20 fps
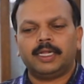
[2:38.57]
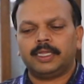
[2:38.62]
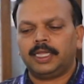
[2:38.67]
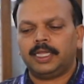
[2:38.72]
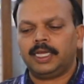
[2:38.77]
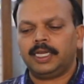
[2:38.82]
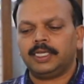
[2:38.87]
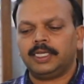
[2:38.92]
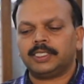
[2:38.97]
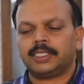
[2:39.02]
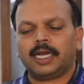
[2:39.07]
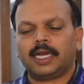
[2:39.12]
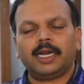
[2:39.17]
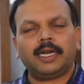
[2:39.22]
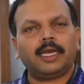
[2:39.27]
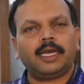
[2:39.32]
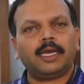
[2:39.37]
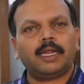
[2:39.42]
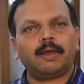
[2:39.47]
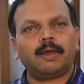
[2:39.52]
There
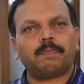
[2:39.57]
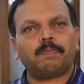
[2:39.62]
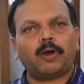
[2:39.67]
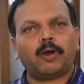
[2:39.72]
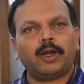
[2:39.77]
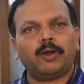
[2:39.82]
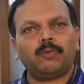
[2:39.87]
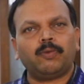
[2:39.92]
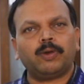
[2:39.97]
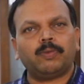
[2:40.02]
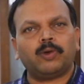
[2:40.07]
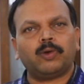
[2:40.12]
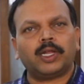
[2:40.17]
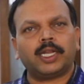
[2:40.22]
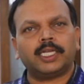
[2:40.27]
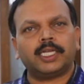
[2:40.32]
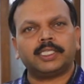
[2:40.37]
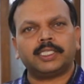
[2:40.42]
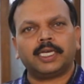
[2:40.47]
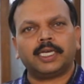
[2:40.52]
inside a 0.1
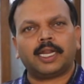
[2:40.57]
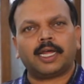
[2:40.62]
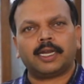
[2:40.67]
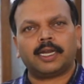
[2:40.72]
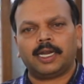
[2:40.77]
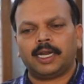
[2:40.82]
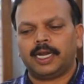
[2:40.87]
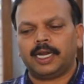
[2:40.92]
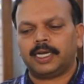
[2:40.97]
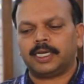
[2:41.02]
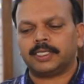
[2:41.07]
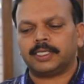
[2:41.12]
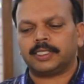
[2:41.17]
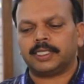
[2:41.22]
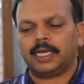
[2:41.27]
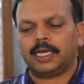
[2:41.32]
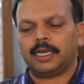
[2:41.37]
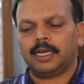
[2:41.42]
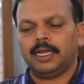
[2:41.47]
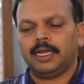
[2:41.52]
molar HCl analyte is
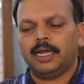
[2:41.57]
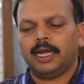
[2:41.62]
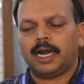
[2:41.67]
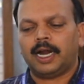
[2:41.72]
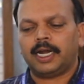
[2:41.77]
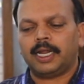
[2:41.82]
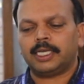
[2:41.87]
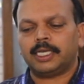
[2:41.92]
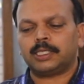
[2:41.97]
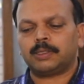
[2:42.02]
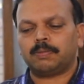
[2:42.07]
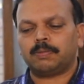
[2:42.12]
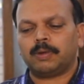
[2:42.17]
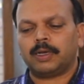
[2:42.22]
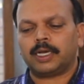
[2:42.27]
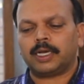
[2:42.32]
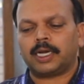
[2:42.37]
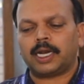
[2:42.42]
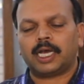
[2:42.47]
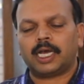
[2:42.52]
there, and a
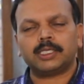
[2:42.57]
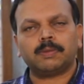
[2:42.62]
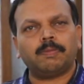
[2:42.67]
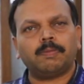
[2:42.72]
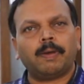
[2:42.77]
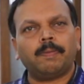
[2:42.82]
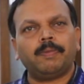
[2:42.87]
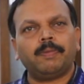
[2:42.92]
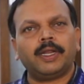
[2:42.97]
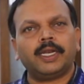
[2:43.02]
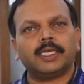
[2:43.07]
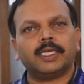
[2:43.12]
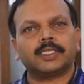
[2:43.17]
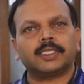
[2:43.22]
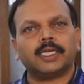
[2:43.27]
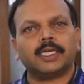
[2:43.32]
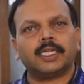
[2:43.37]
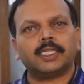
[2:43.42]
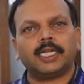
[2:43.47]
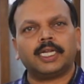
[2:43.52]
glass membrane is
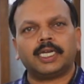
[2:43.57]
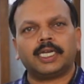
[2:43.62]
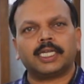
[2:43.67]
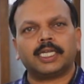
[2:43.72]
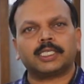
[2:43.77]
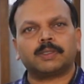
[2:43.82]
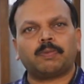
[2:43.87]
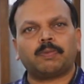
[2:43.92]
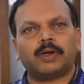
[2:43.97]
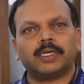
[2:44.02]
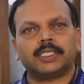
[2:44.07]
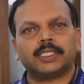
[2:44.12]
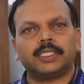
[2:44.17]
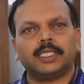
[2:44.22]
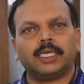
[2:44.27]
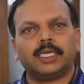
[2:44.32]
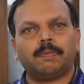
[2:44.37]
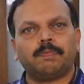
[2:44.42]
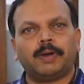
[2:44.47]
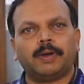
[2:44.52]
there that responds
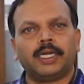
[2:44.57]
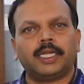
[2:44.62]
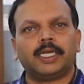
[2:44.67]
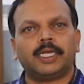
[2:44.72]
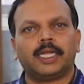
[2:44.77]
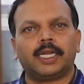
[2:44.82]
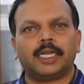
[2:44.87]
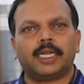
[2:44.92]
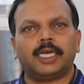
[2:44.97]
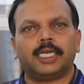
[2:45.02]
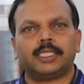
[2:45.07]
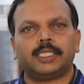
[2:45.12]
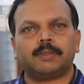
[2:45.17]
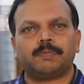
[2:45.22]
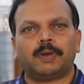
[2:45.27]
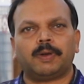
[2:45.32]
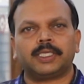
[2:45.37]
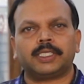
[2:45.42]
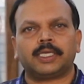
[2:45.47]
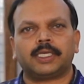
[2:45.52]
the particular
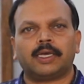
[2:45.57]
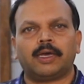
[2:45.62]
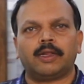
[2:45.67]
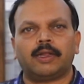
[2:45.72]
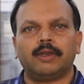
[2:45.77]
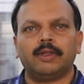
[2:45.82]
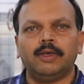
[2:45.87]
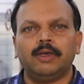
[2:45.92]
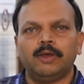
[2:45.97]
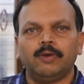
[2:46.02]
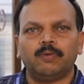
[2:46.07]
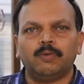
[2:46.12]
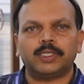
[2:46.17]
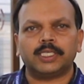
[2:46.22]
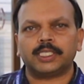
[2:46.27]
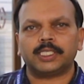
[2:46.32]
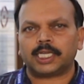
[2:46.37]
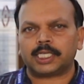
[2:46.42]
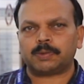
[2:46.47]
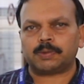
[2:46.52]
H plus ion which
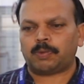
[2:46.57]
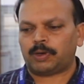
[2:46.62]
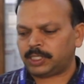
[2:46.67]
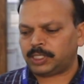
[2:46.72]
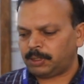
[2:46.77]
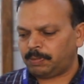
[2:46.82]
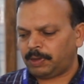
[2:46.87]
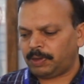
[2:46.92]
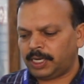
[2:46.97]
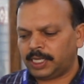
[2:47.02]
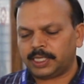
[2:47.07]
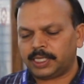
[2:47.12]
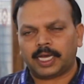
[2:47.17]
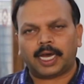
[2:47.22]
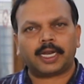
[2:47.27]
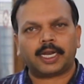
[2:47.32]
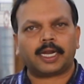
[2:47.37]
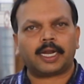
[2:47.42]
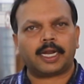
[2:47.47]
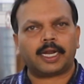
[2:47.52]
is responsible in the
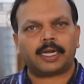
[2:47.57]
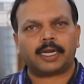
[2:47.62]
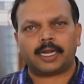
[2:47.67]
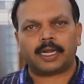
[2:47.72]
analyte.